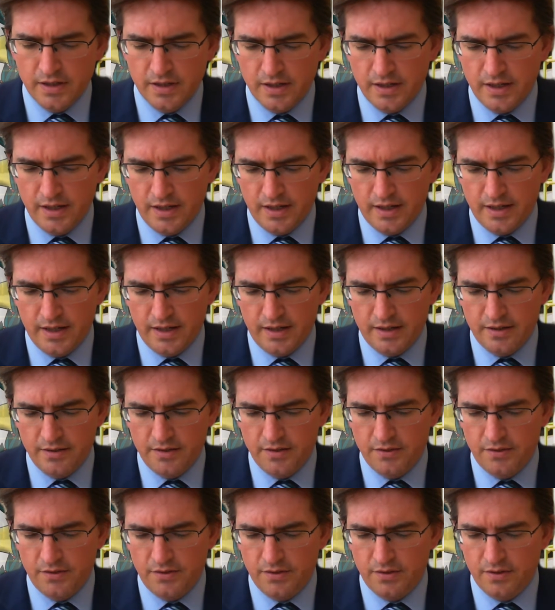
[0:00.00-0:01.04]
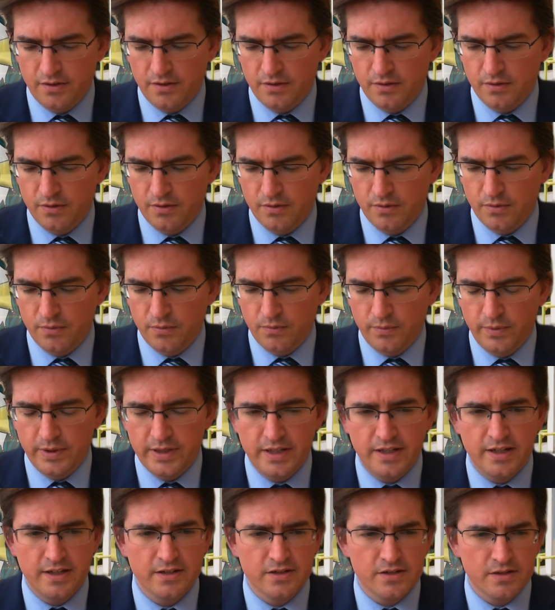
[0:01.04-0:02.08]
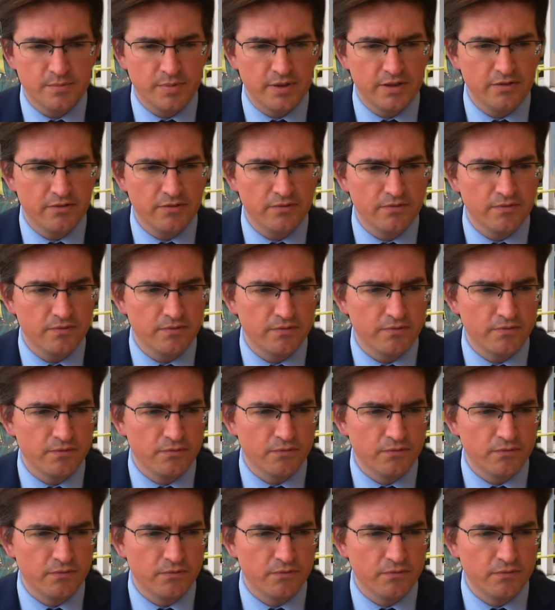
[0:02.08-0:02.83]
and we need to be